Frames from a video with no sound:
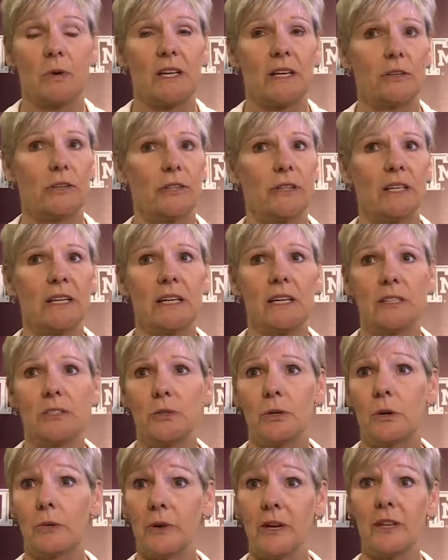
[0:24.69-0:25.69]
couldn't get
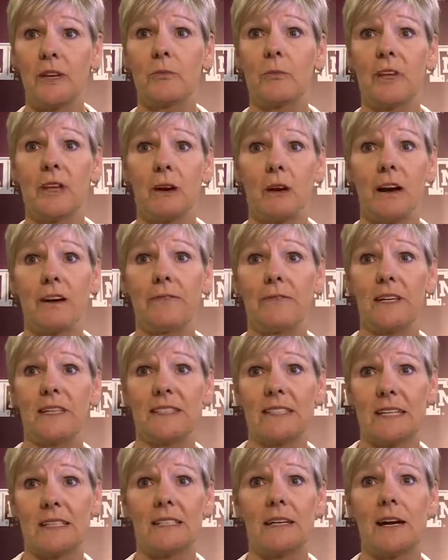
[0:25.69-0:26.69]
into a rhythm with our
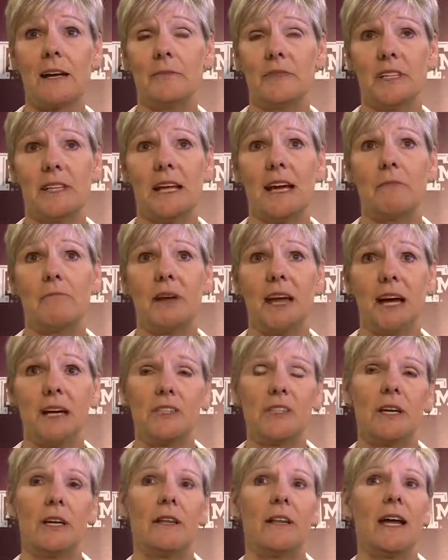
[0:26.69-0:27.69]
offense at times in that
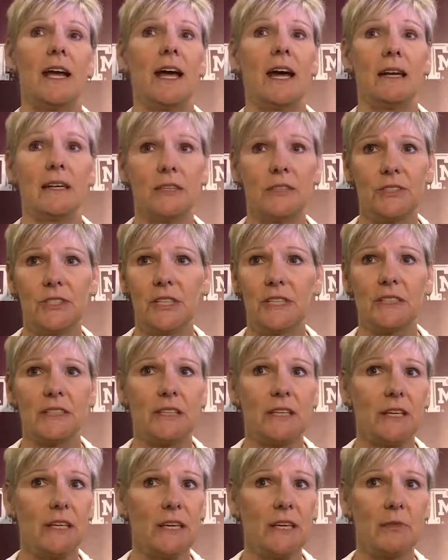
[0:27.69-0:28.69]
match, and they had to
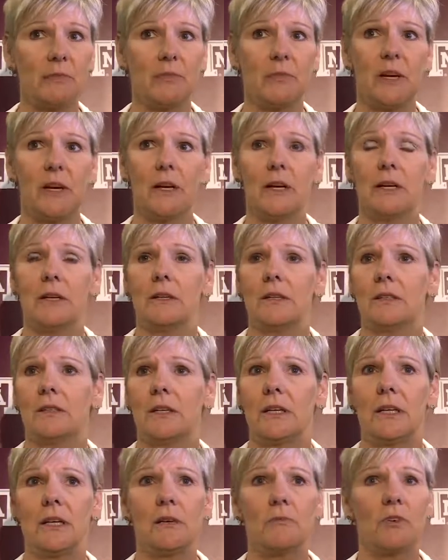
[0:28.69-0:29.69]
just keep
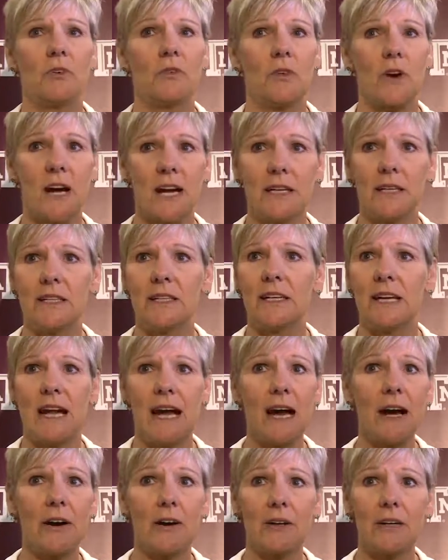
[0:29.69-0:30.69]
grinding it
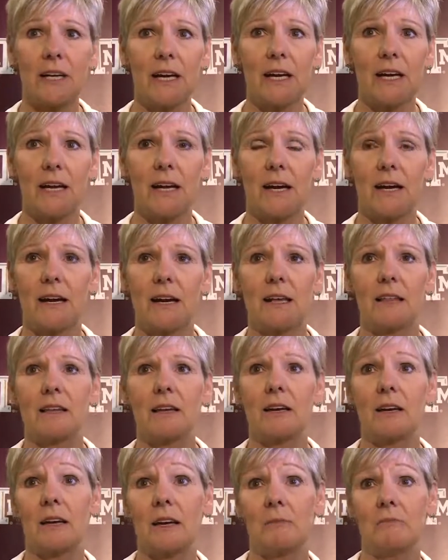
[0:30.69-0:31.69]
out. And I
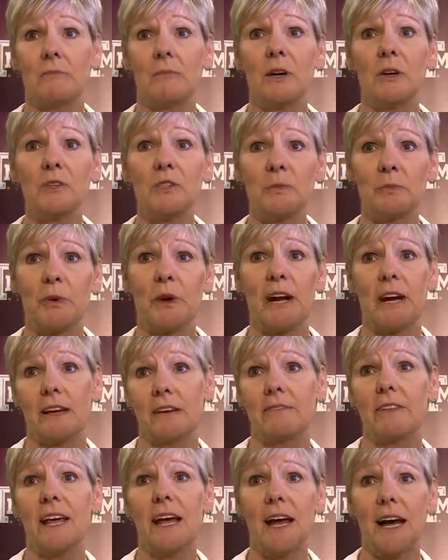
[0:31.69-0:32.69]
think I'm most proud
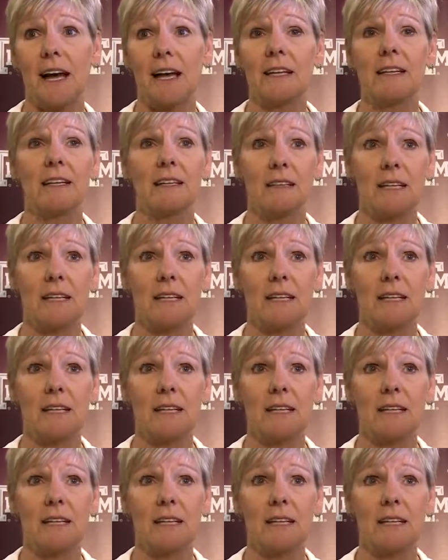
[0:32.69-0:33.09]
of that